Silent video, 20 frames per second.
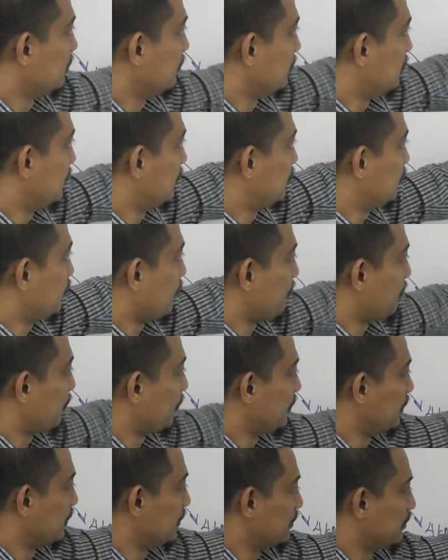this
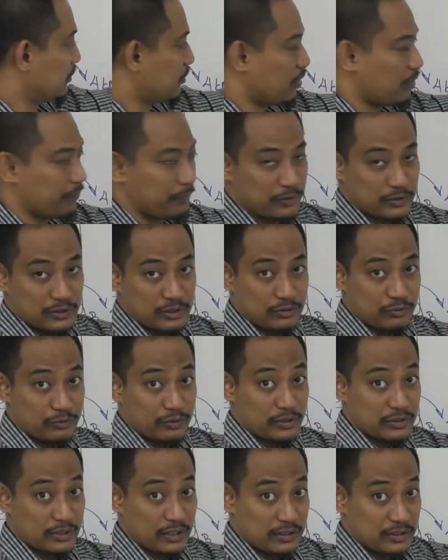component opposite
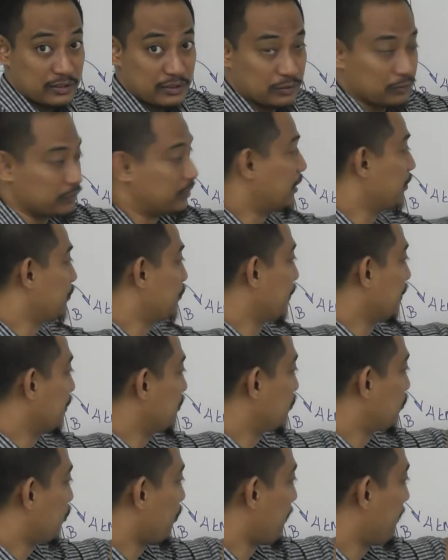to each other, so that when
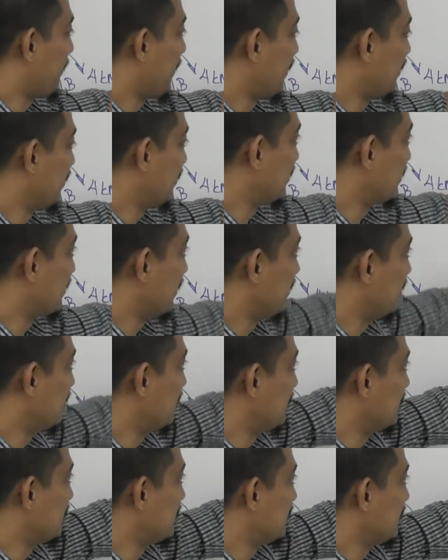you combine this and
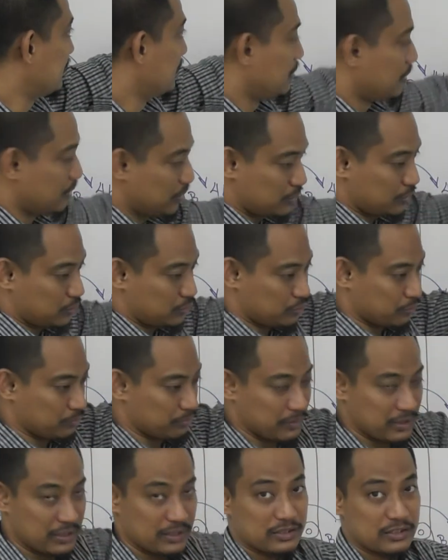this to
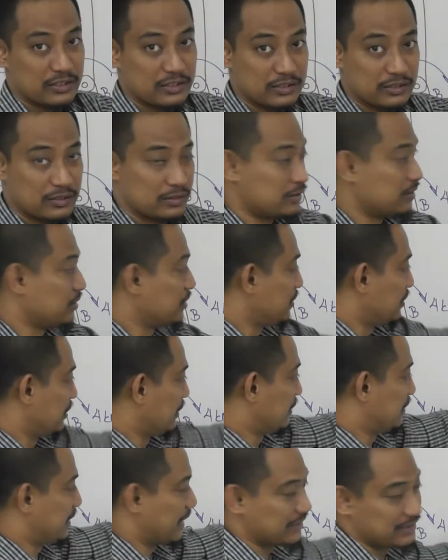merge,
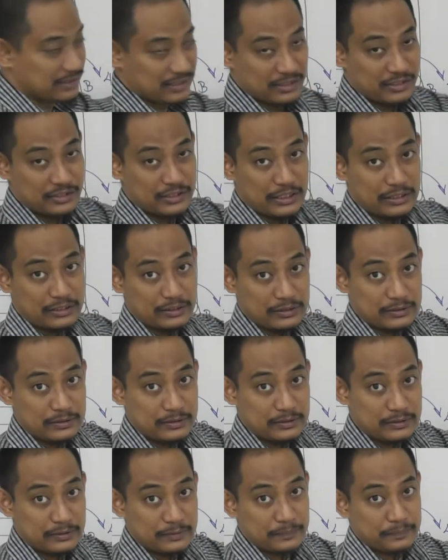it cancels each other,
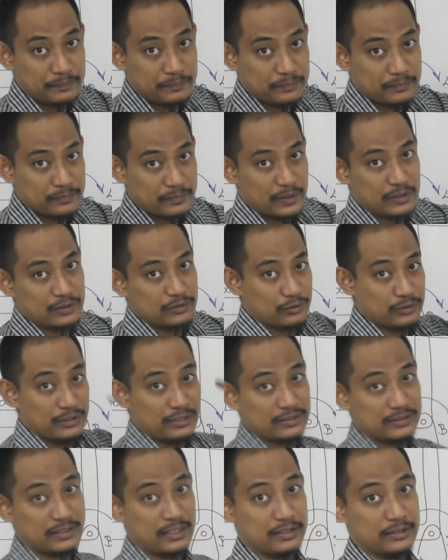right? So
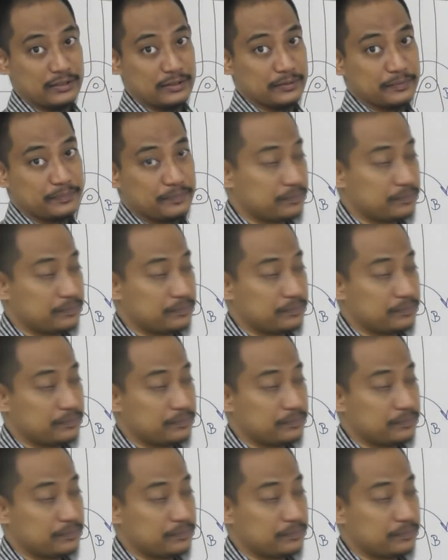that's the idea,